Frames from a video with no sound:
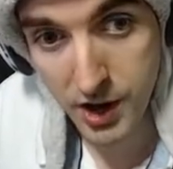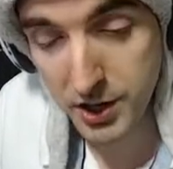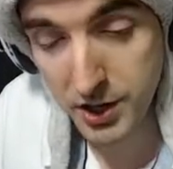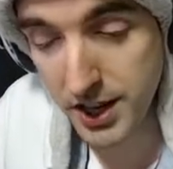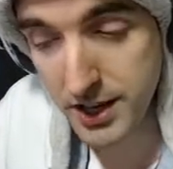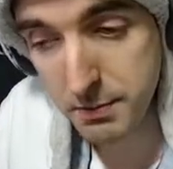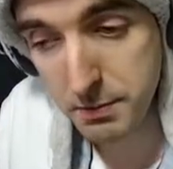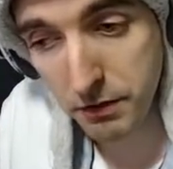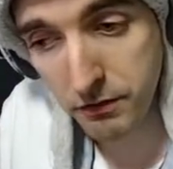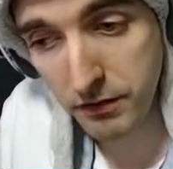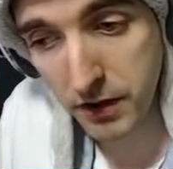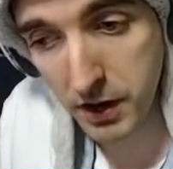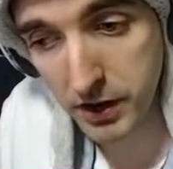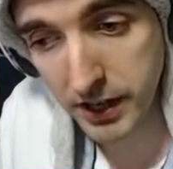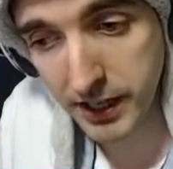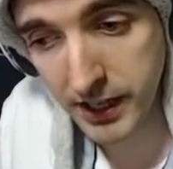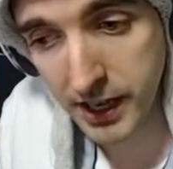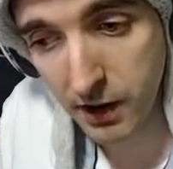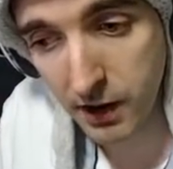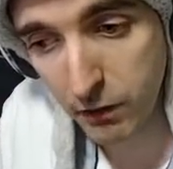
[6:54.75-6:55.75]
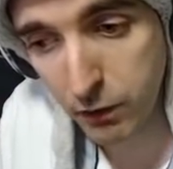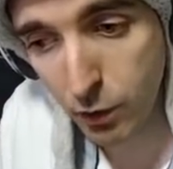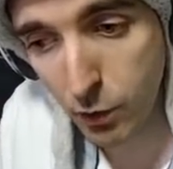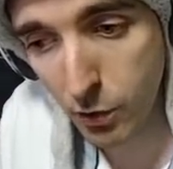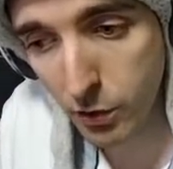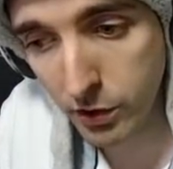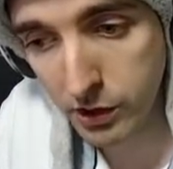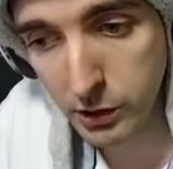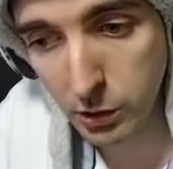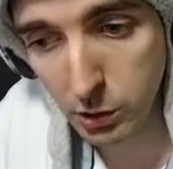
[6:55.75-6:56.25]
You have to be very careful
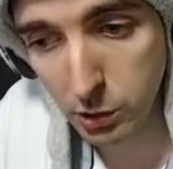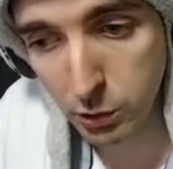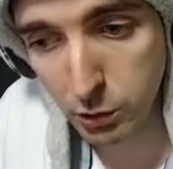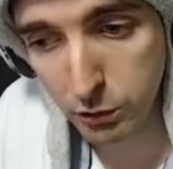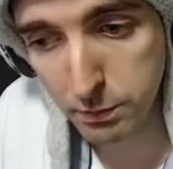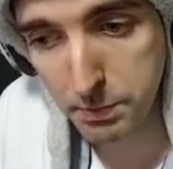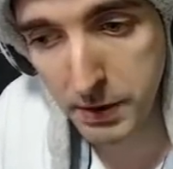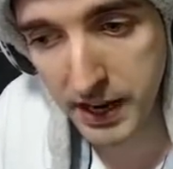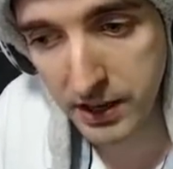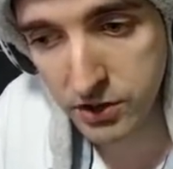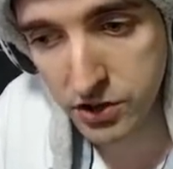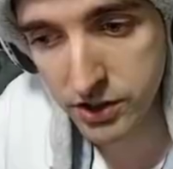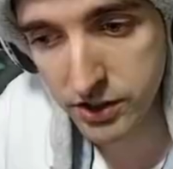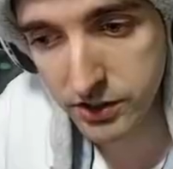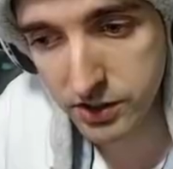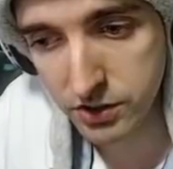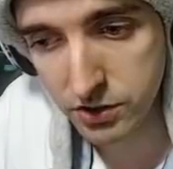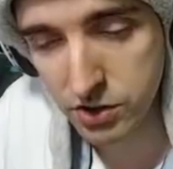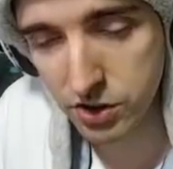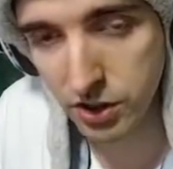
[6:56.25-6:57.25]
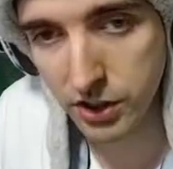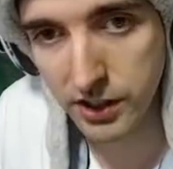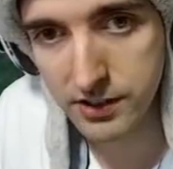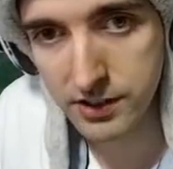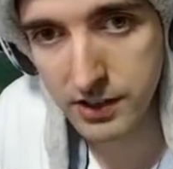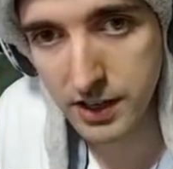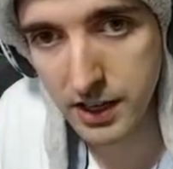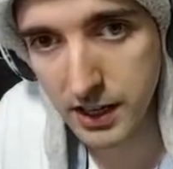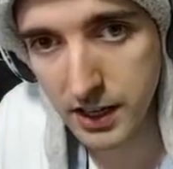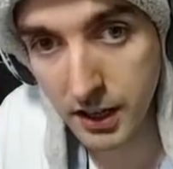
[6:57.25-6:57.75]
or you'll lose patience. As you can
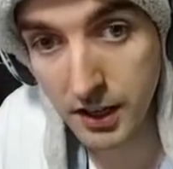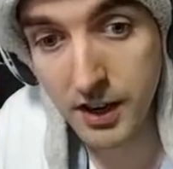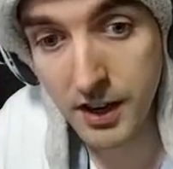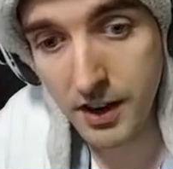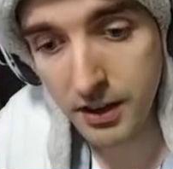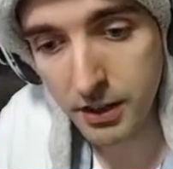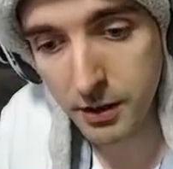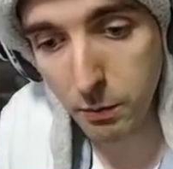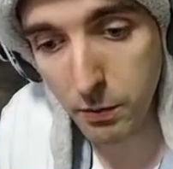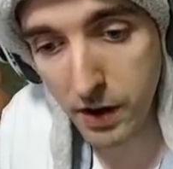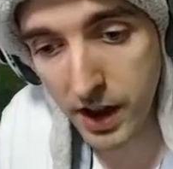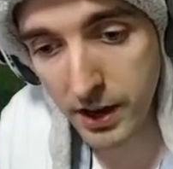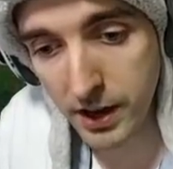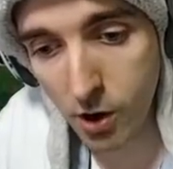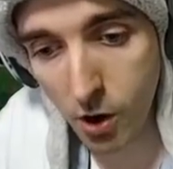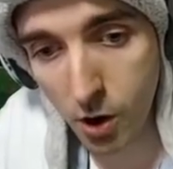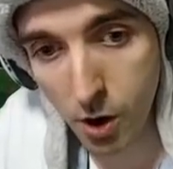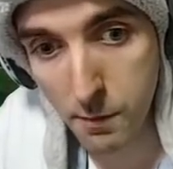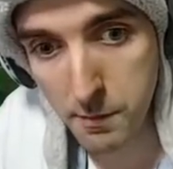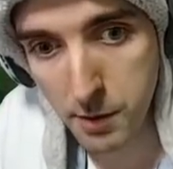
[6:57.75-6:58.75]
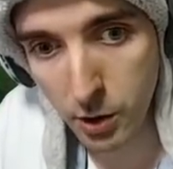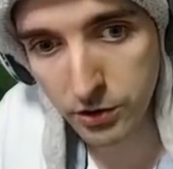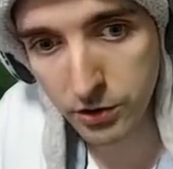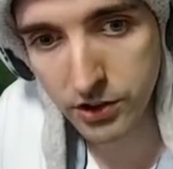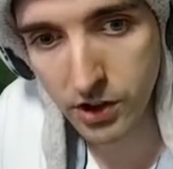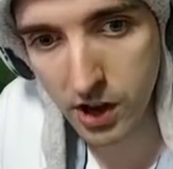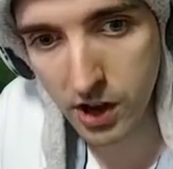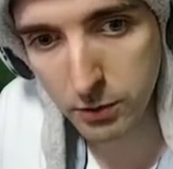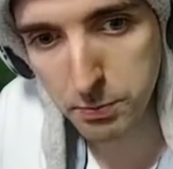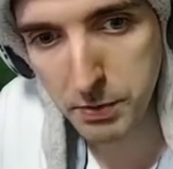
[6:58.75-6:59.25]
see, the red almost
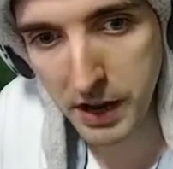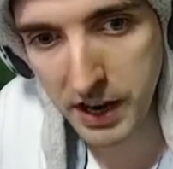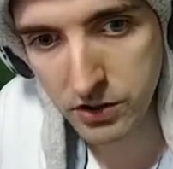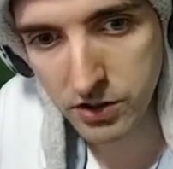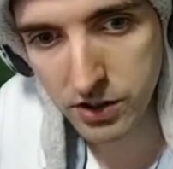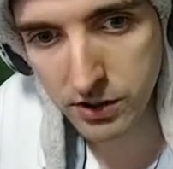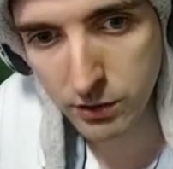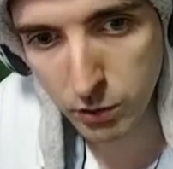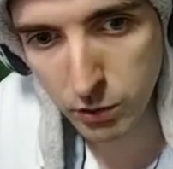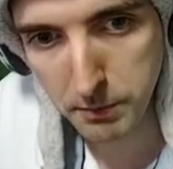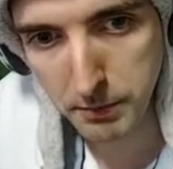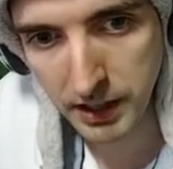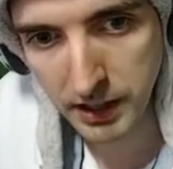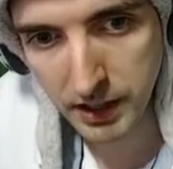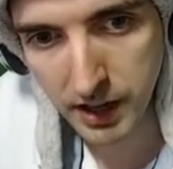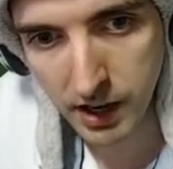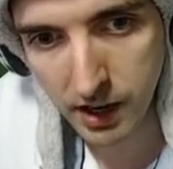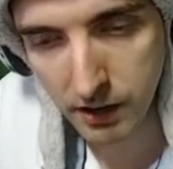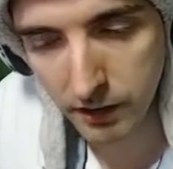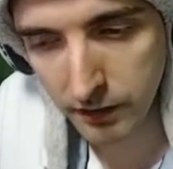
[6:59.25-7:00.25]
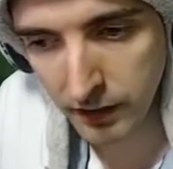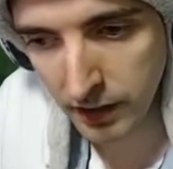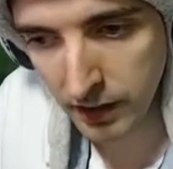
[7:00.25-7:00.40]
lost patience with me there.